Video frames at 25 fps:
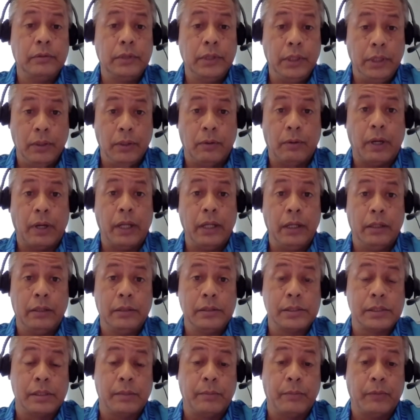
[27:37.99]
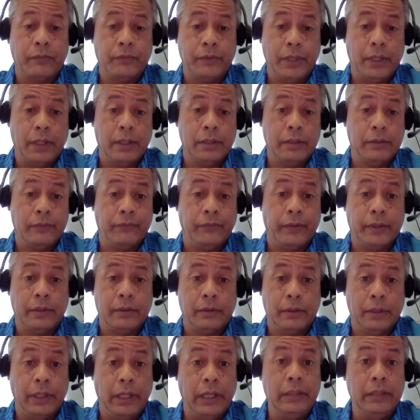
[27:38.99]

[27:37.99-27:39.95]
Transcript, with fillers: DOI and some of the other federal